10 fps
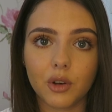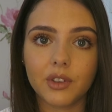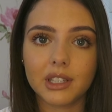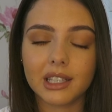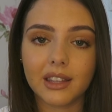
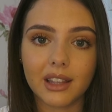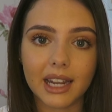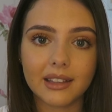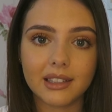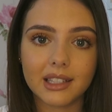obviously the
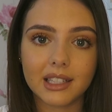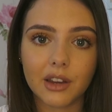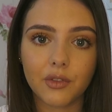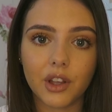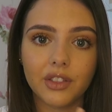lens is
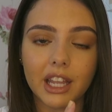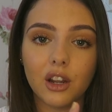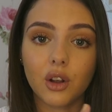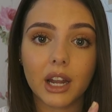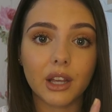different. They
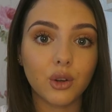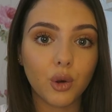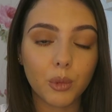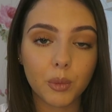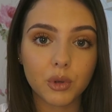look like
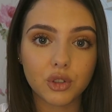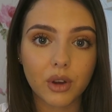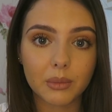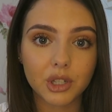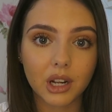normal
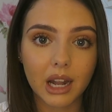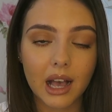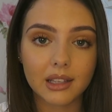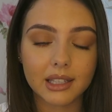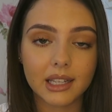prescription
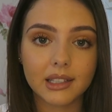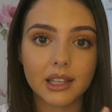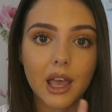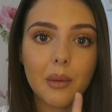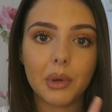
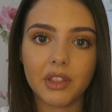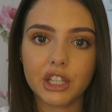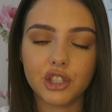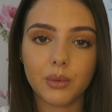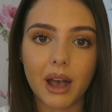glasses, but
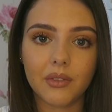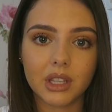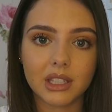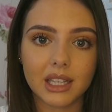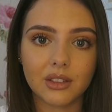they do have
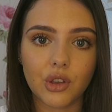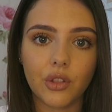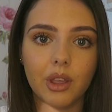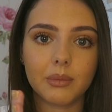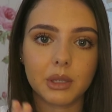the tint
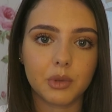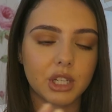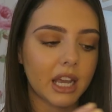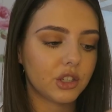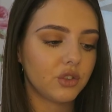on them to
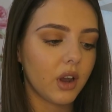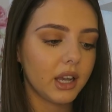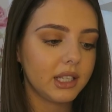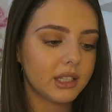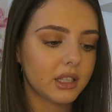protect your
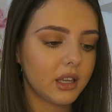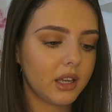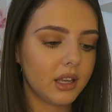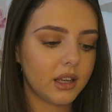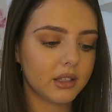eyes.
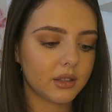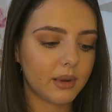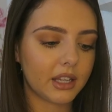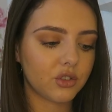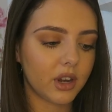So
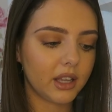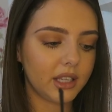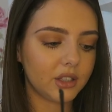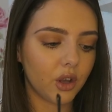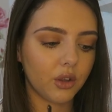let's try
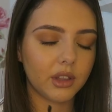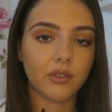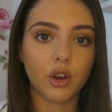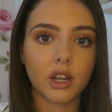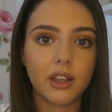these on.
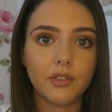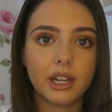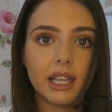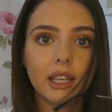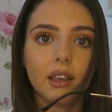They've got
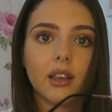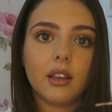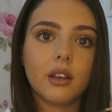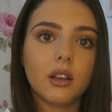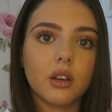lovely
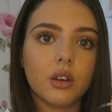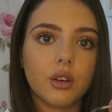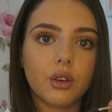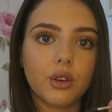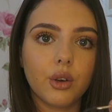
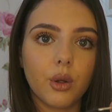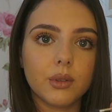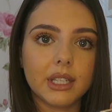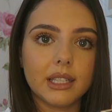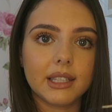
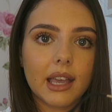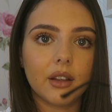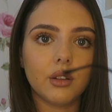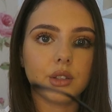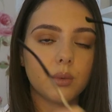gold
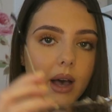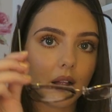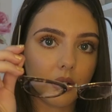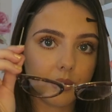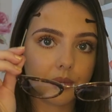detail as
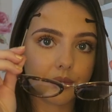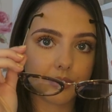well.